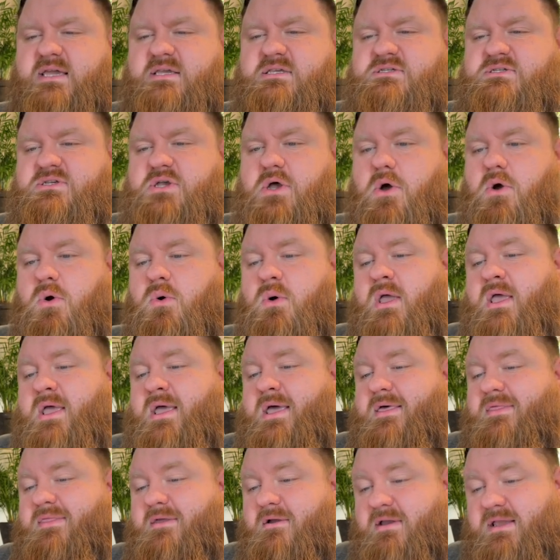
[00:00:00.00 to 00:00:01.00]
So
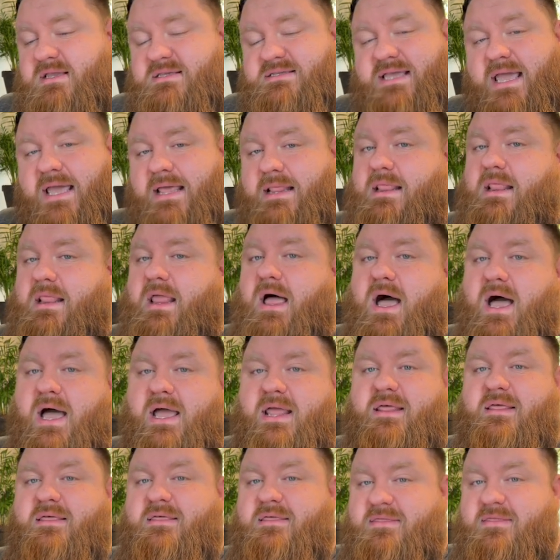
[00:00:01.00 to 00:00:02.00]
there is a
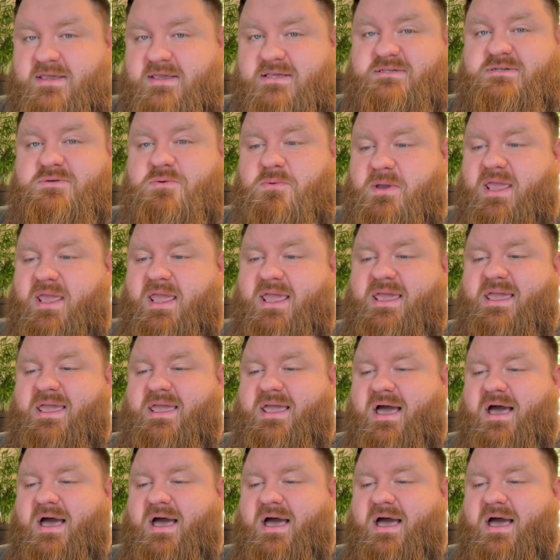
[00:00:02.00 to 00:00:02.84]
lot this week.